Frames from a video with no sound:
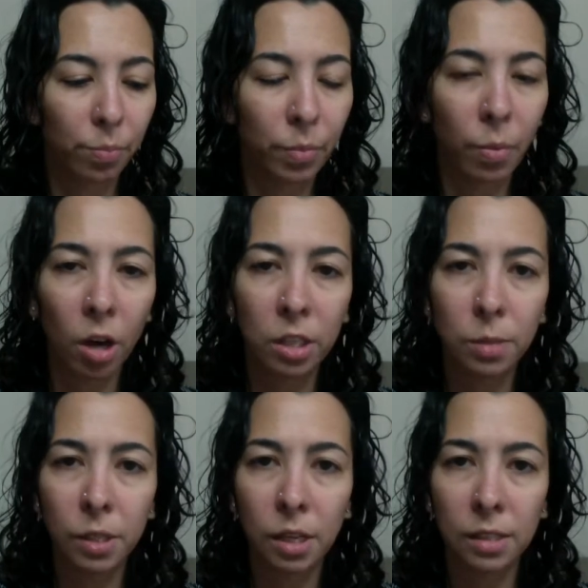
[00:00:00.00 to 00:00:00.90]

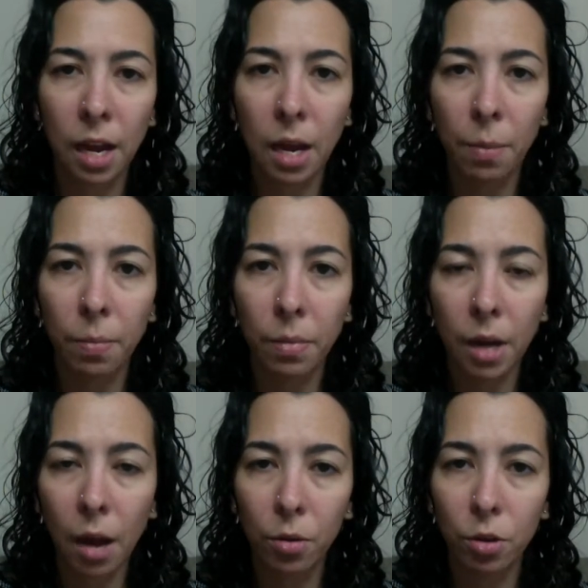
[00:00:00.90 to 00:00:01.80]
honestly, because I am
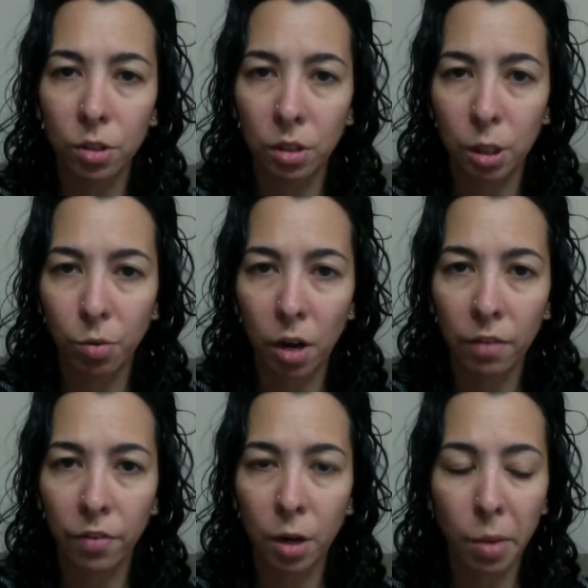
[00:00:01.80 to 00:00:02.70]
not using this
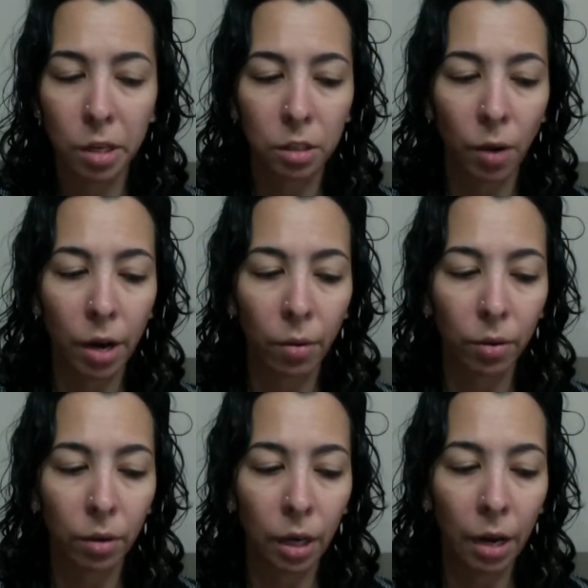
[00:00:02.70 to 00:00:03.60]
product very much, so I
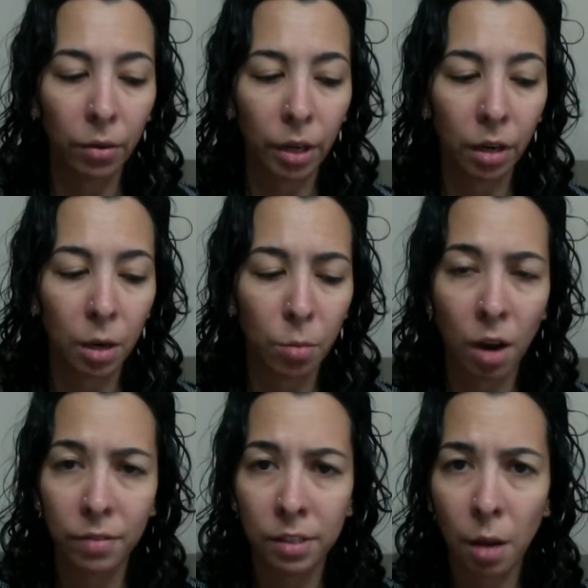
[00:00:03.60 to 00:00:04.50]
don't care anymore.
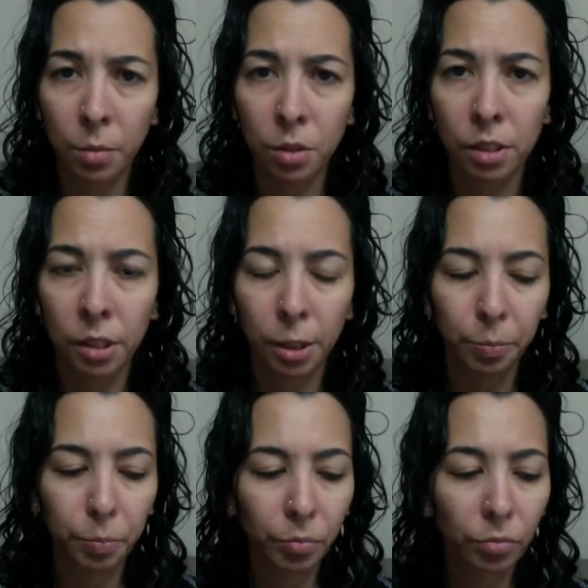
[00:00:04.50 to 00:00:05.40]
I've stopped using it.
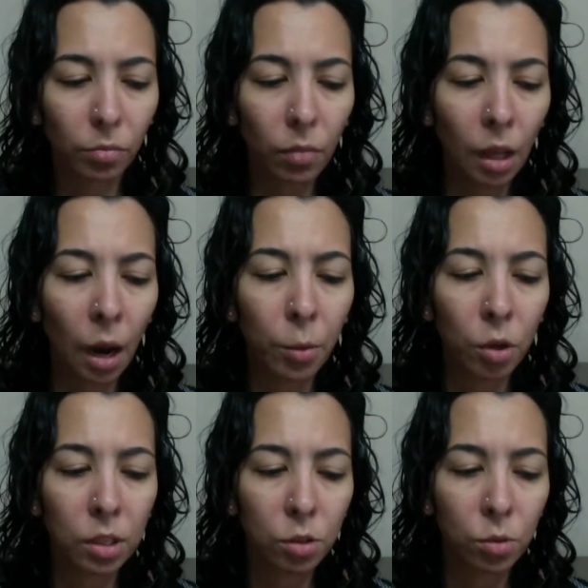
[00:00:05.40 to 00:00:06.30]
I'm
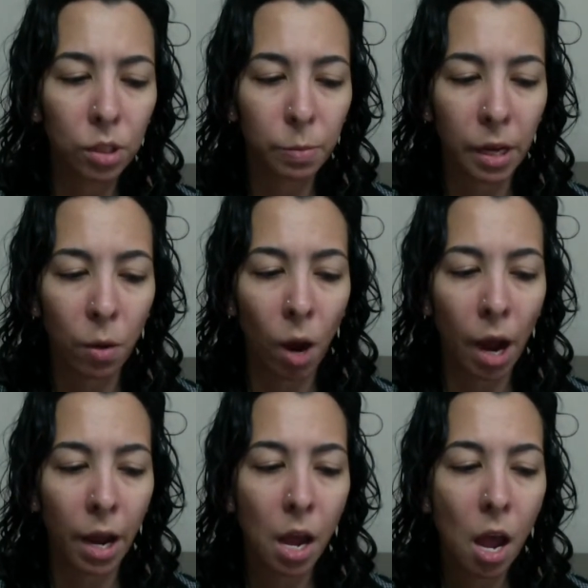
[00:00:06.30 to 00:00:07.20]
going to explain
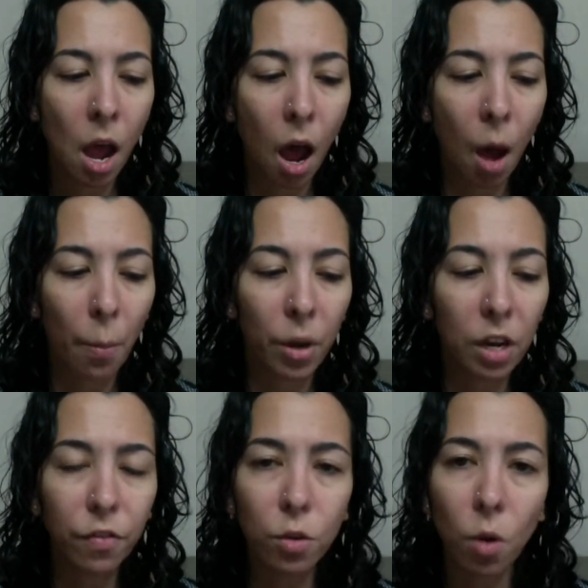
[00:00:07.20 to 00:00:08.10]
why. But
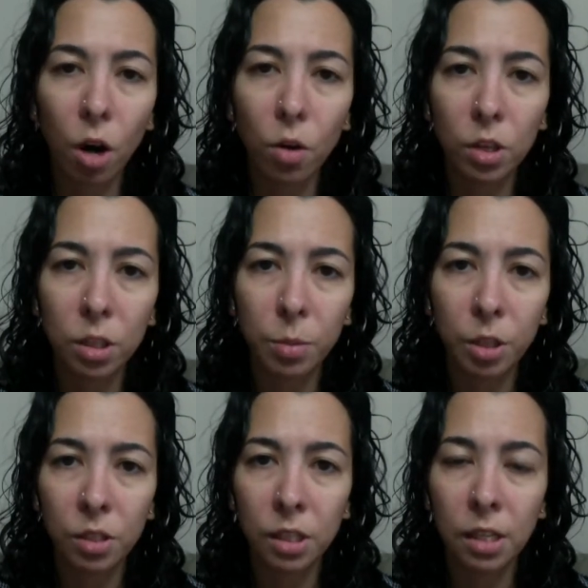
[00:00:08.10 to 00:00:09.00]
if you are going to be
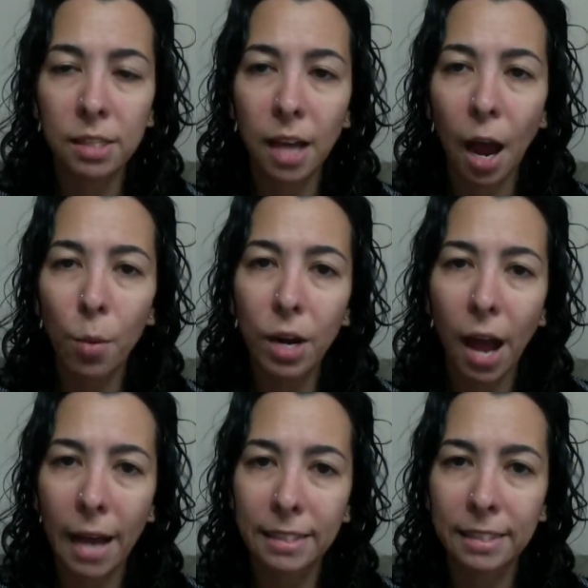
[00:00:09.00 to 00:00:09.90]
using this, I would
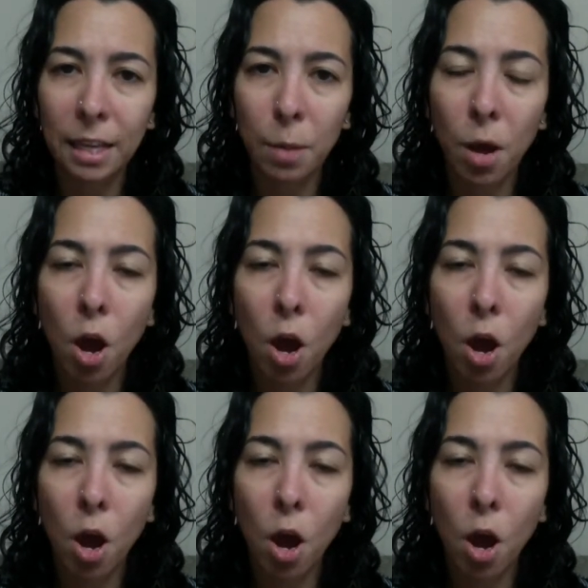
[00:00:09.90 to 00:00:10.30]
ask them